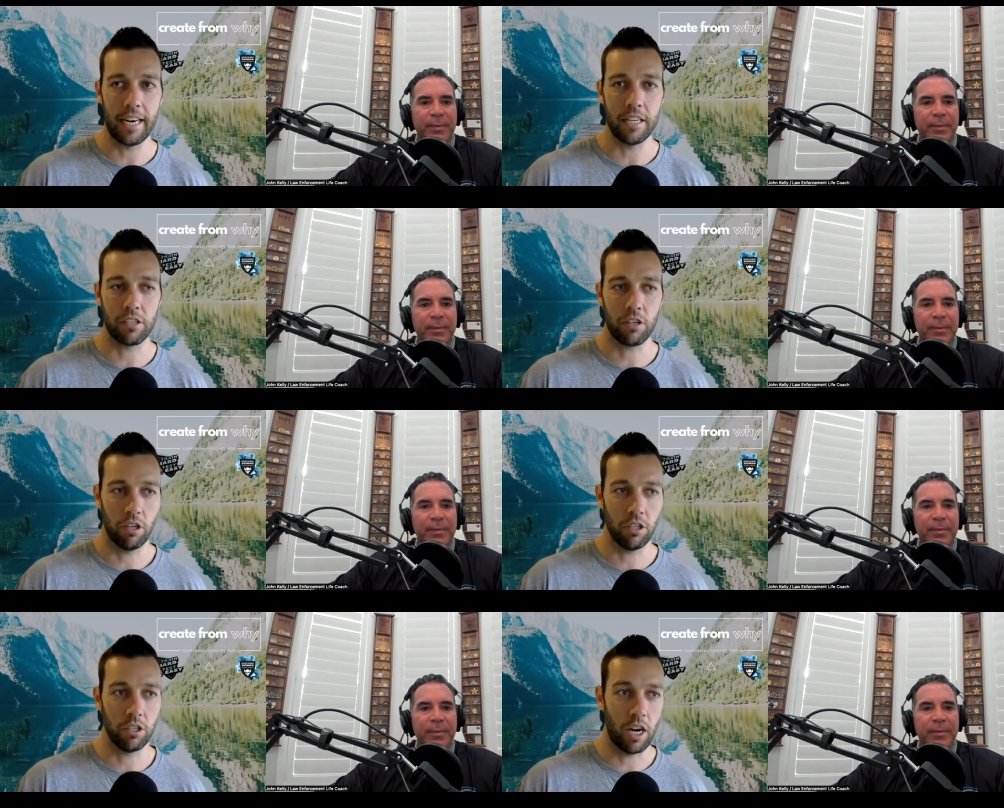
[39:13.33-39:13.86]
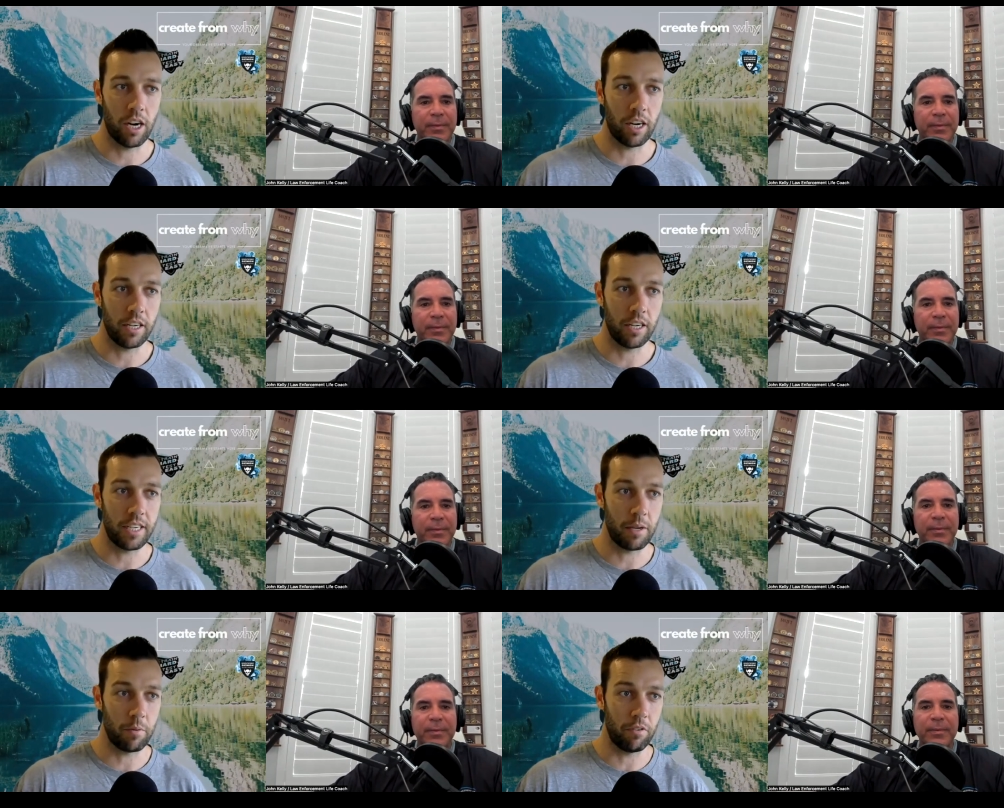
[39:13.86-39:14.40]
Speaker 1: It's called
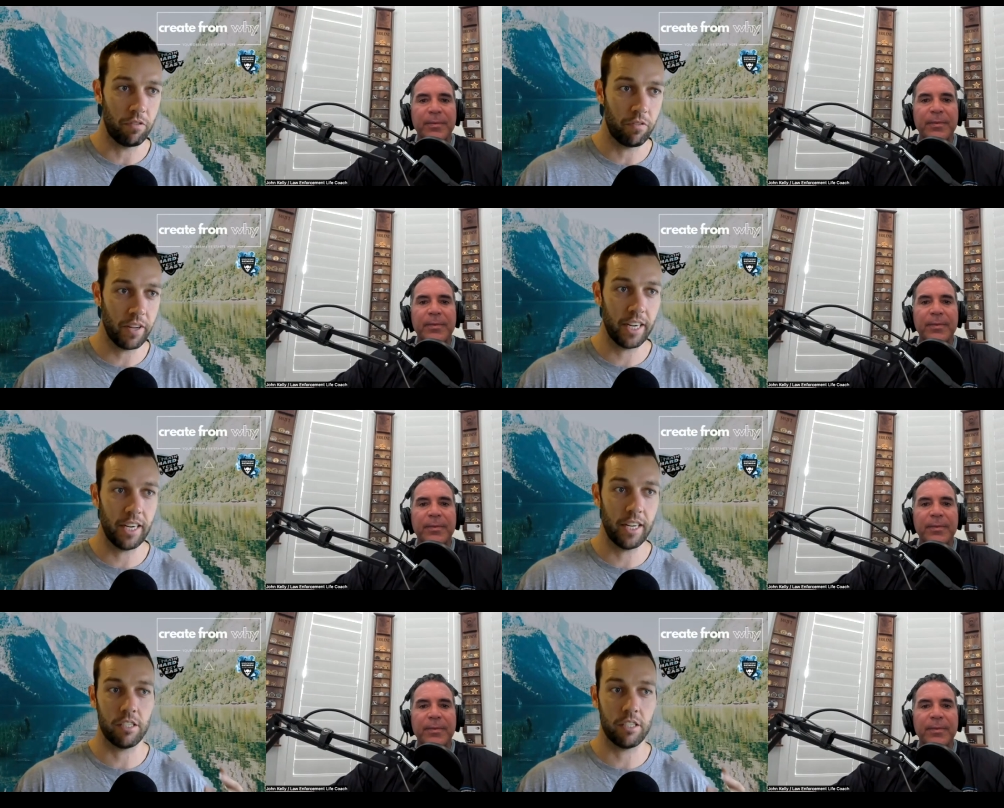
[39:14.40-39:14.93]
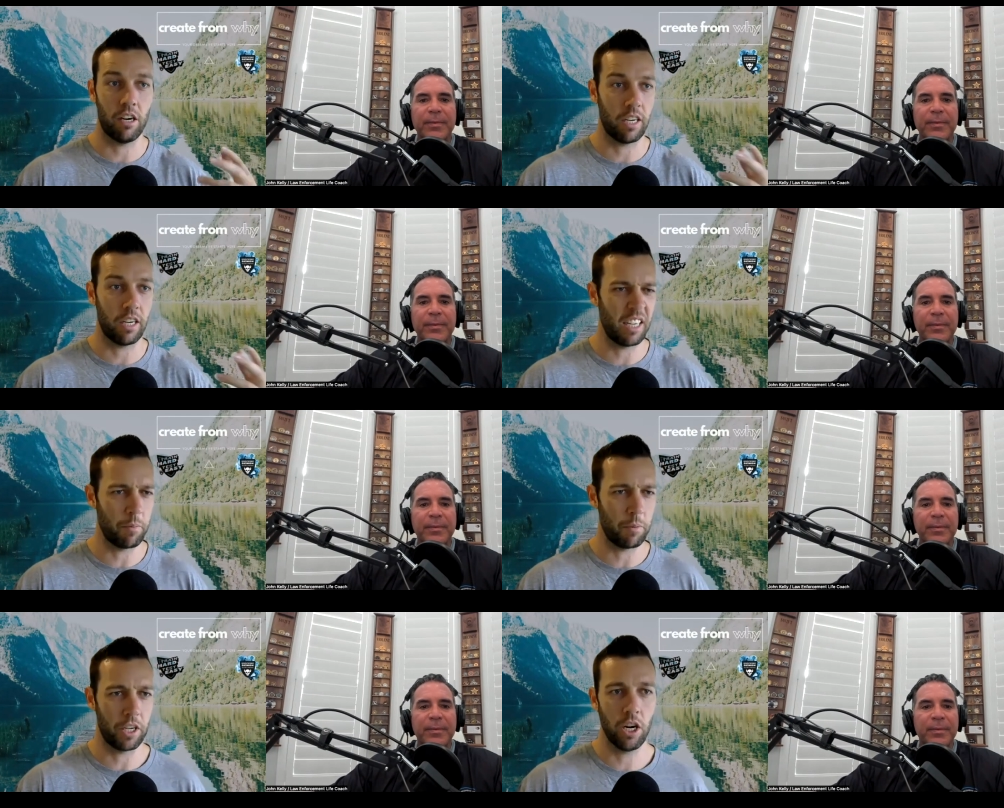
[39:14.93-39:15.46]
Knocking Demon Fitness, Knocking
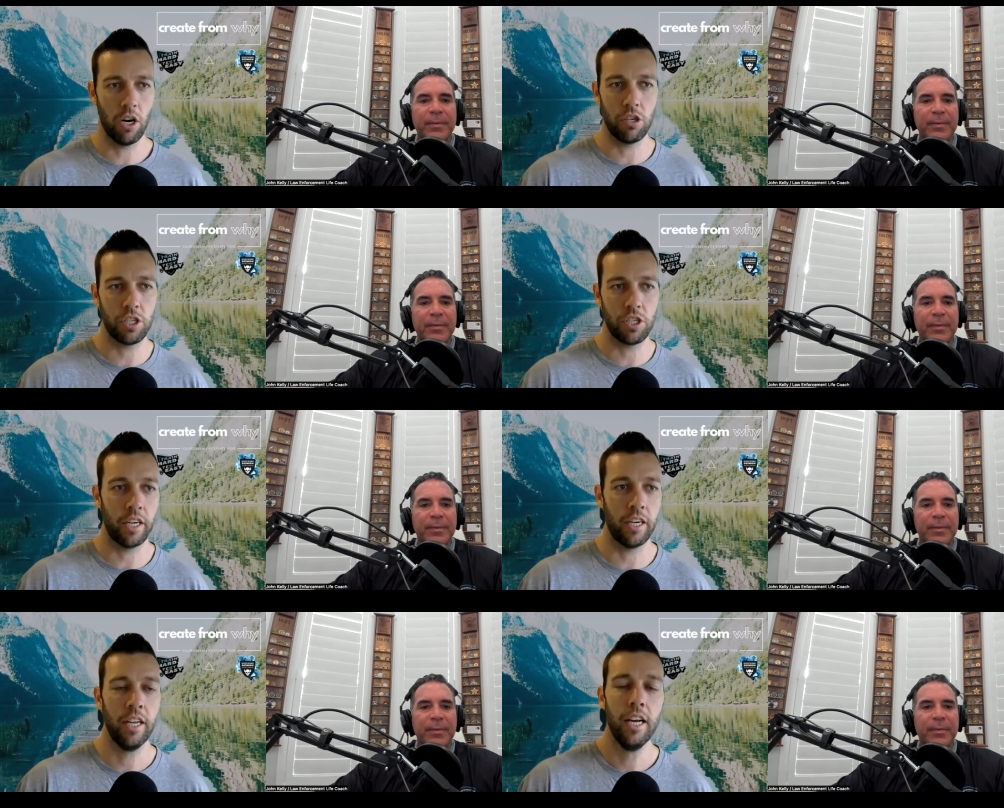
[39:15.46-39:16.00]
Demon Coaching,